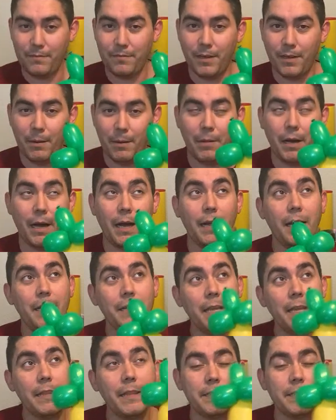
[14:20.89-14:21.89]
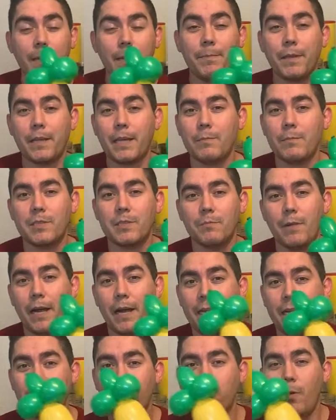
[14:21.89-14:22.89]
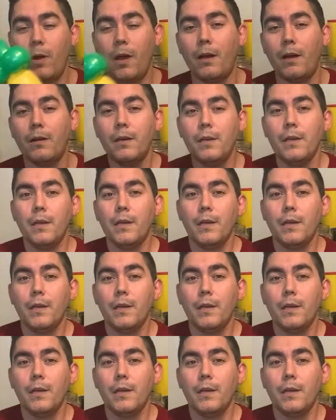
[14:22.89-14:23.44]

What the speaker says: Another tip that comes to mind as well,